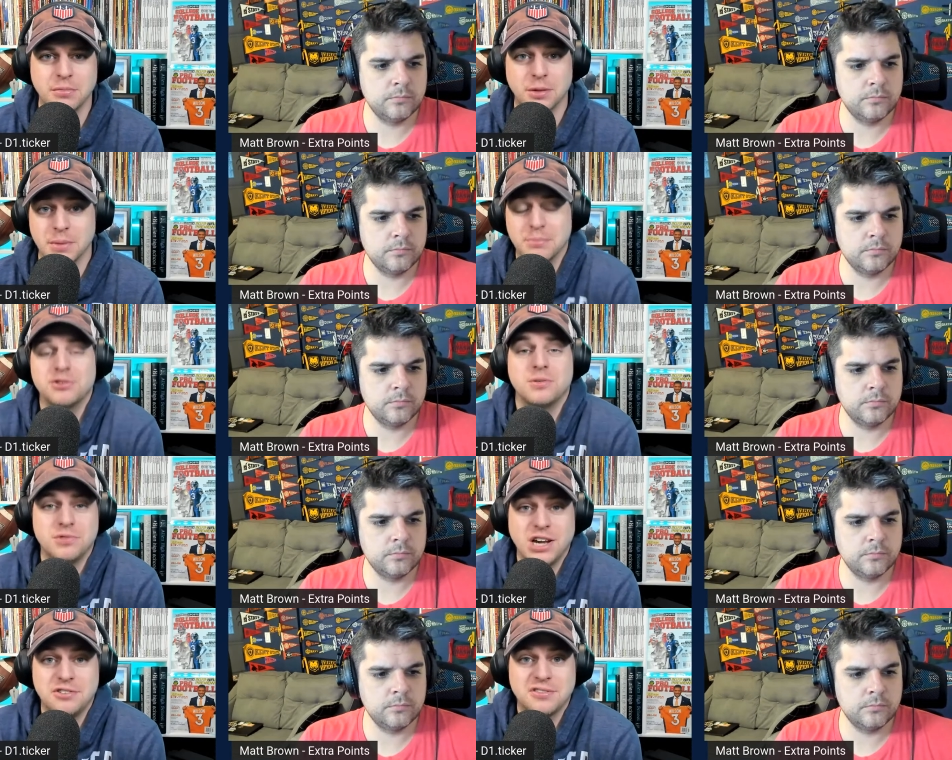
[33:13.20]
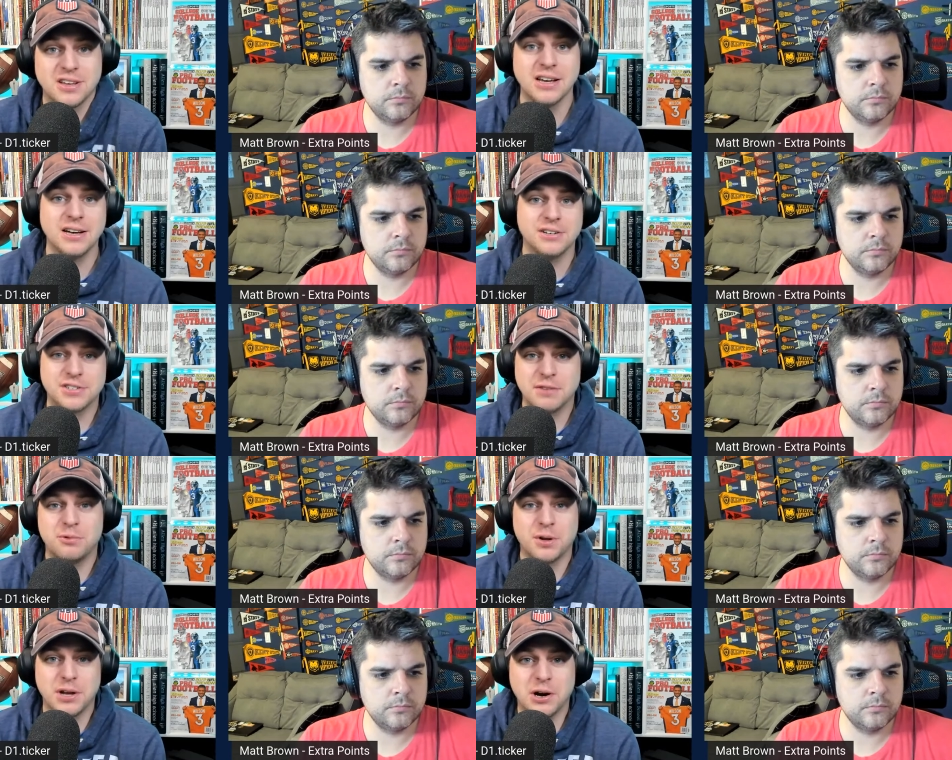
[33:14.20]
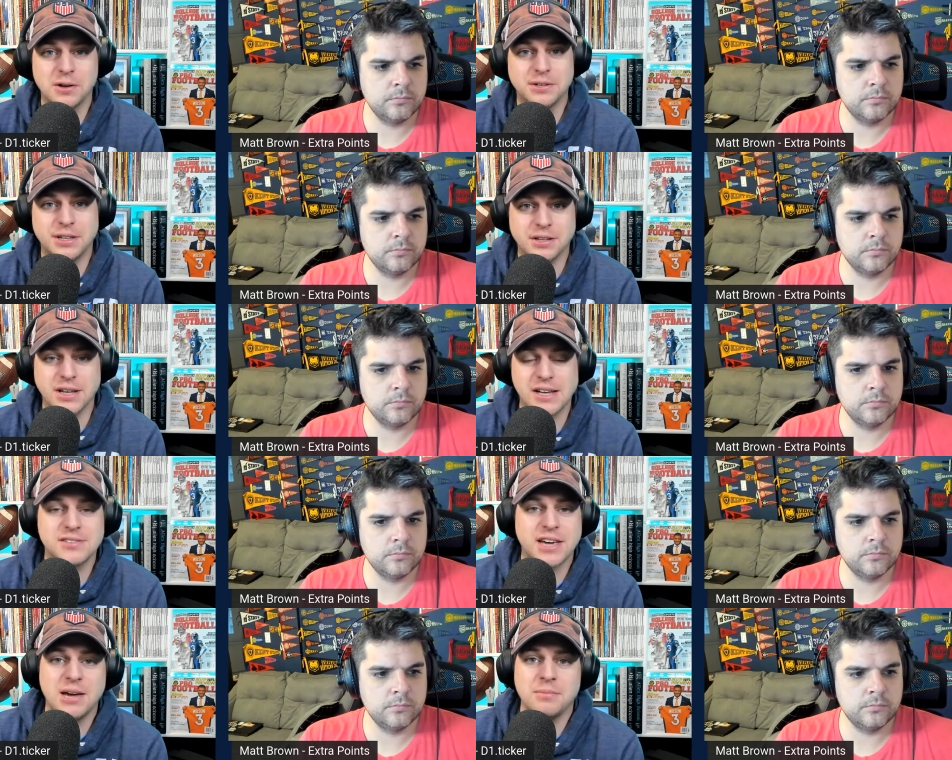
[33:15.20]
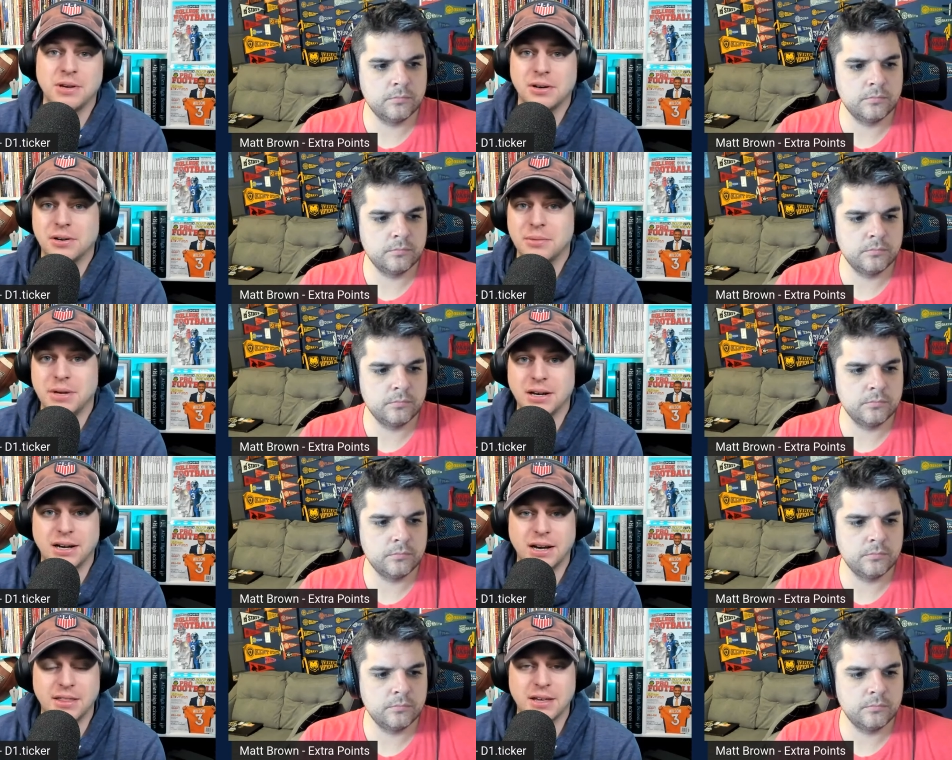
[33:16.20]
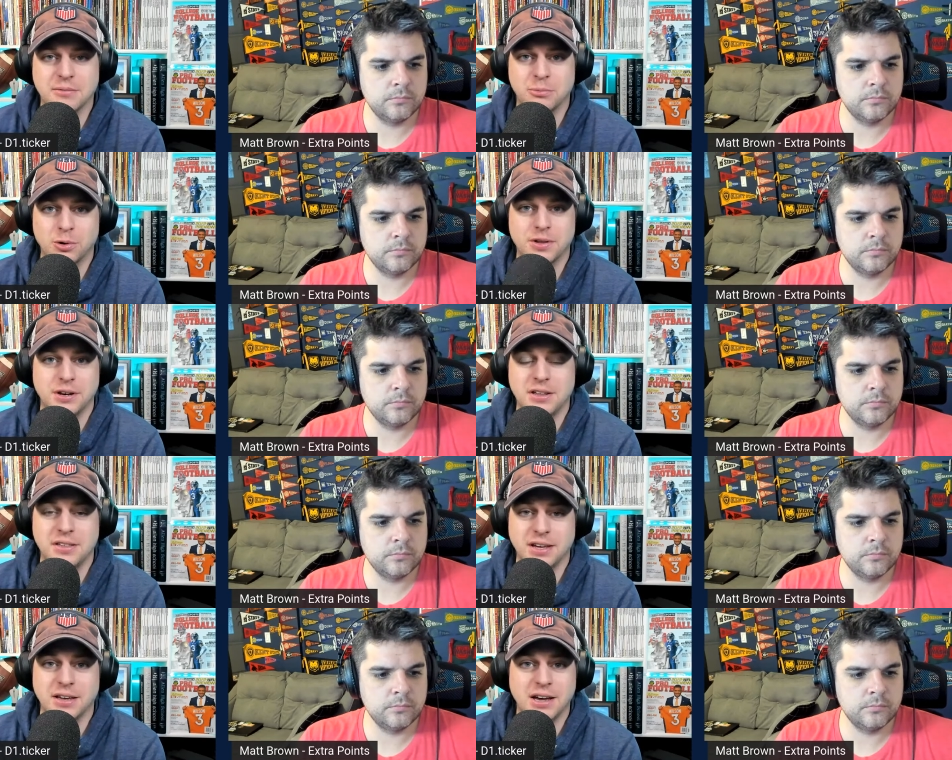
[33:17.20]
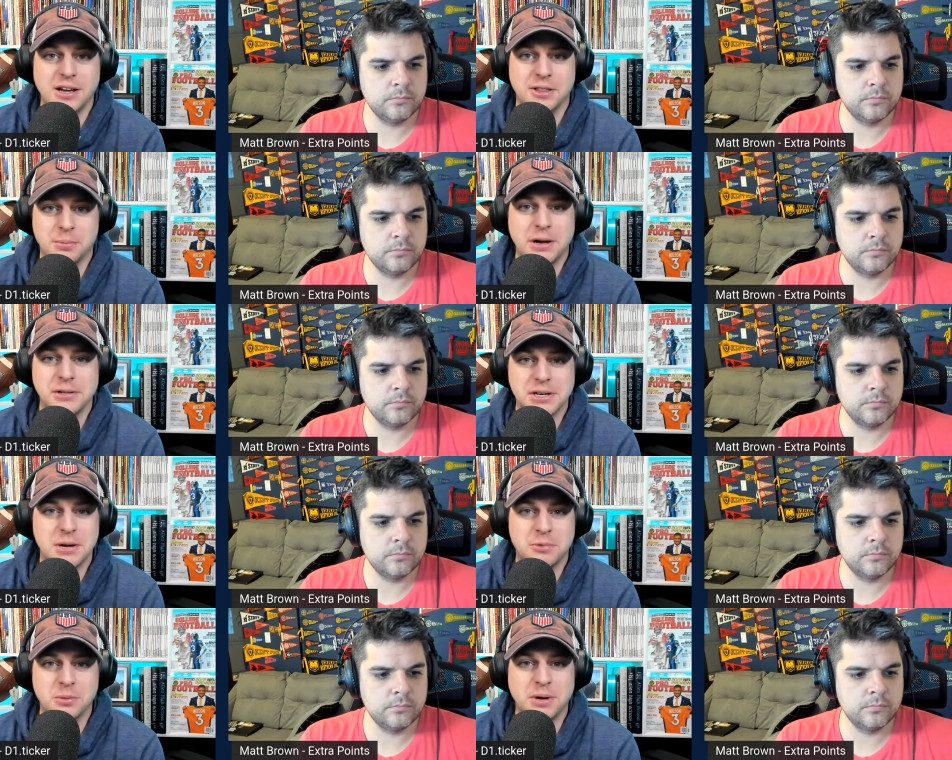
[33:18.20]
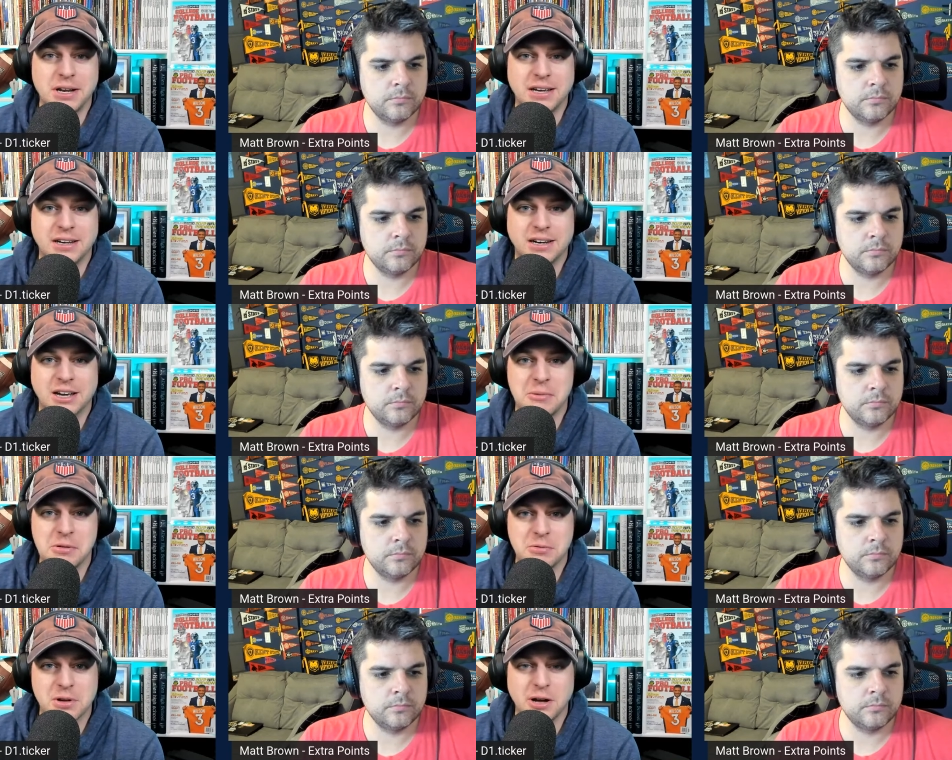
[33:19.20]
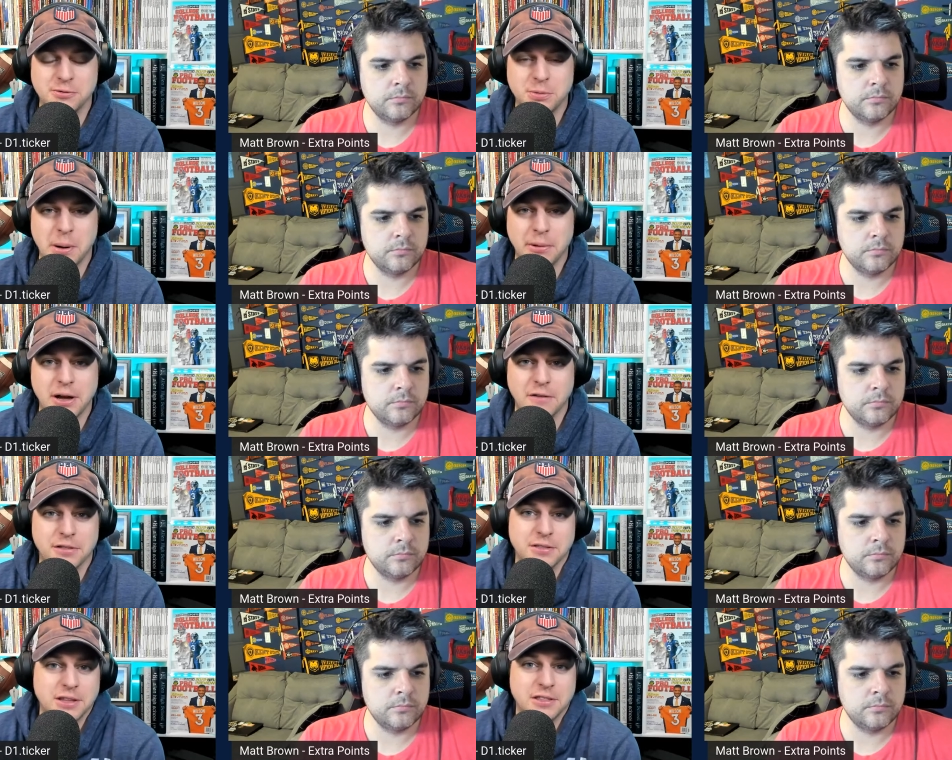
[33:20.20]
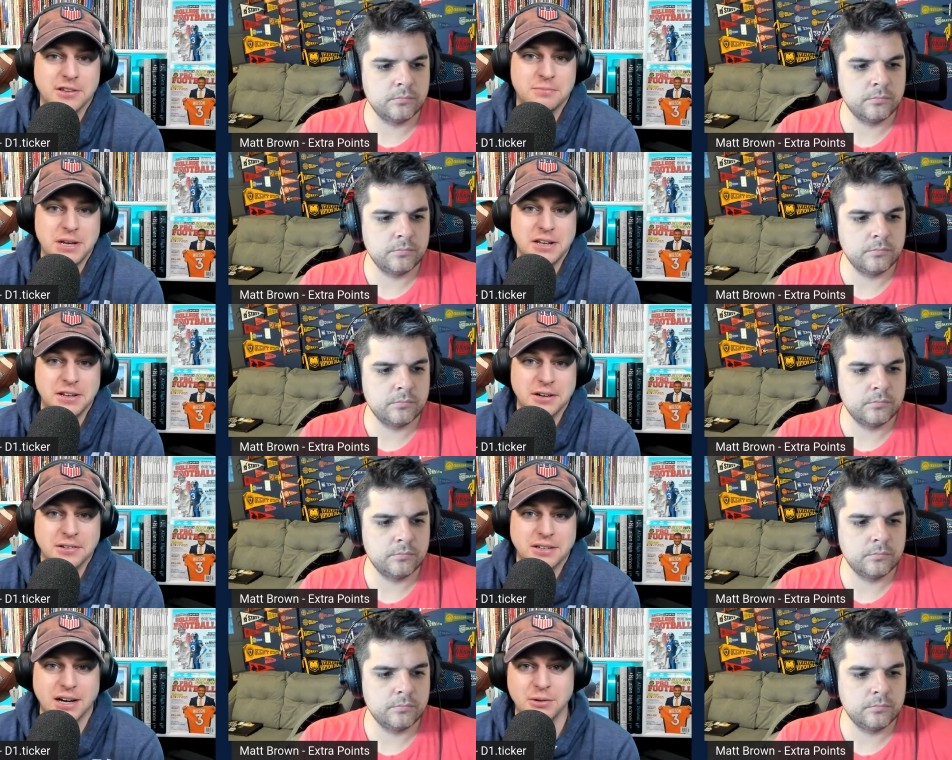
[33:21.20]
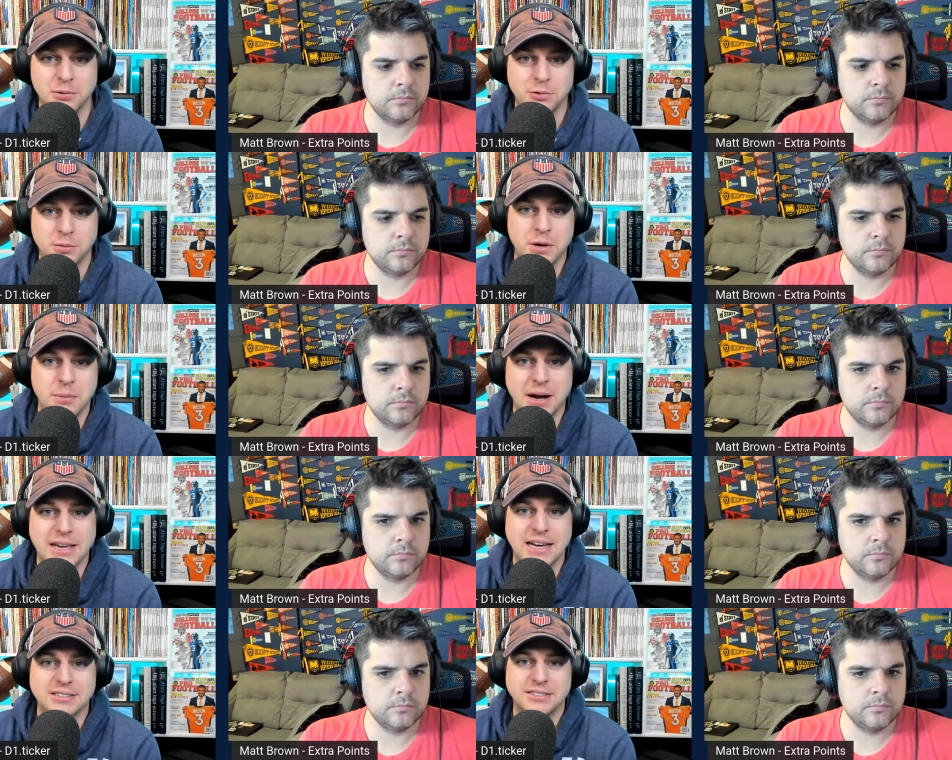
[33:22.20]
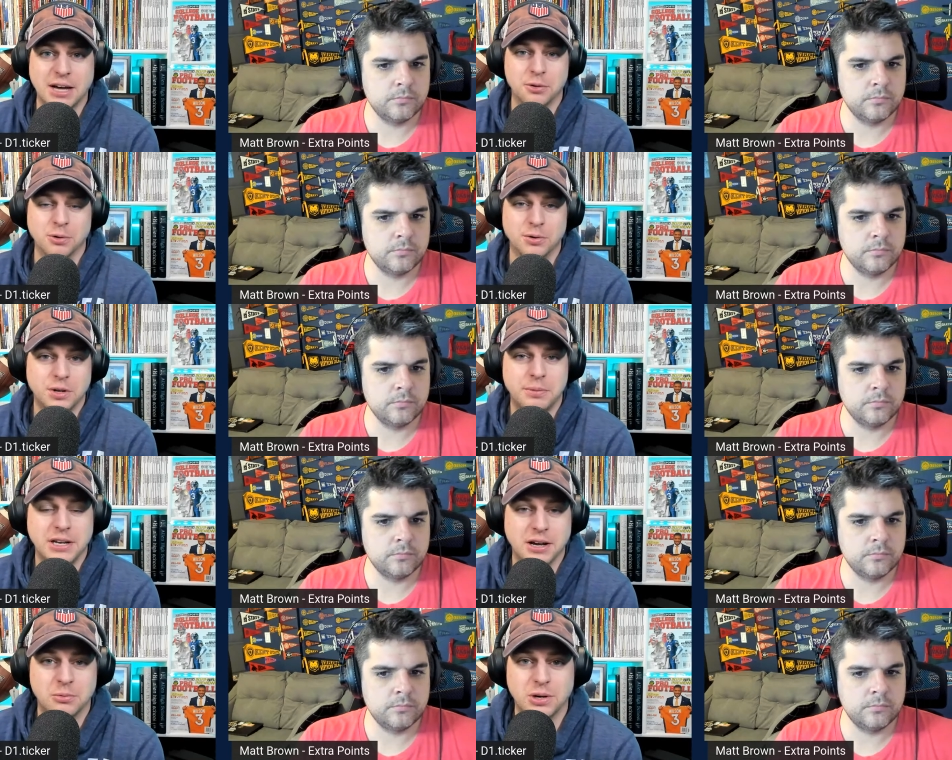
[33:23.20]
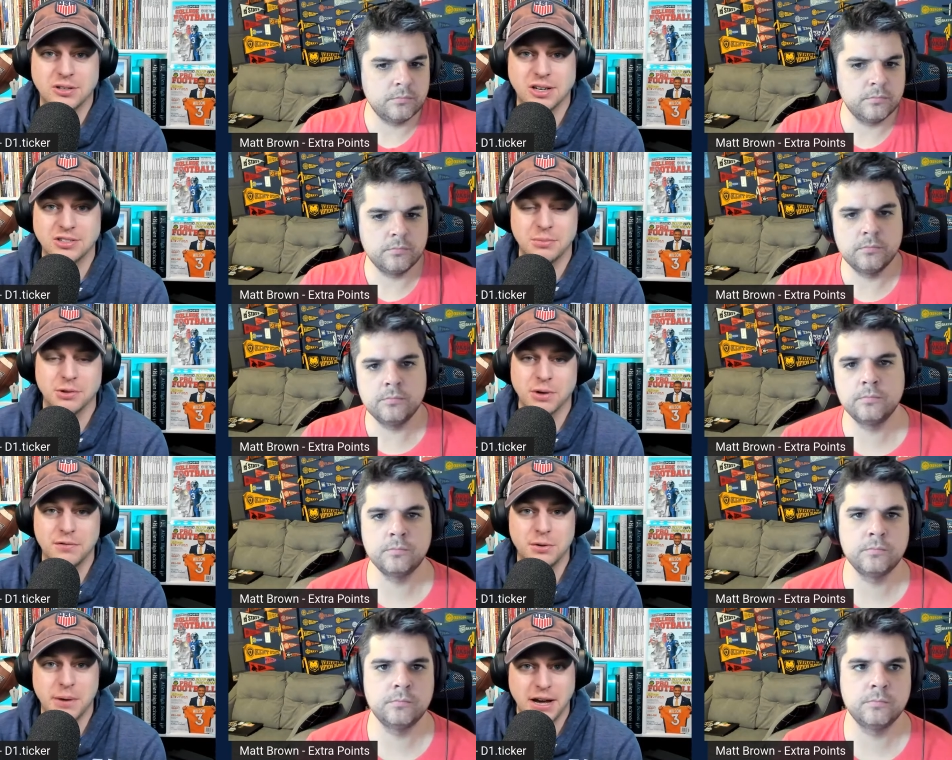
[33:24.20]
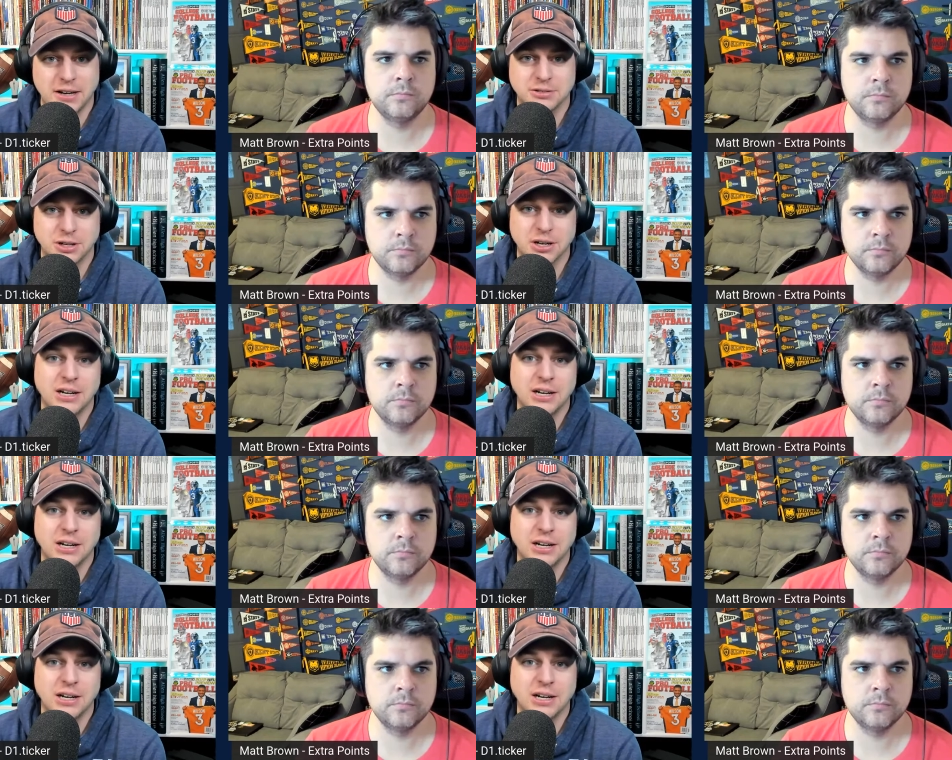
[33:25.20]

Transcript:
Speaker 1: the membership changes, just given where they are in the in the landscape. You know, I mean, I, I think more than anything, they're probably looking at more money uh, coming through the college football playoff than, than this media deal uh, would be my guess down the road, depending on what uh, some of the revenue payouts are.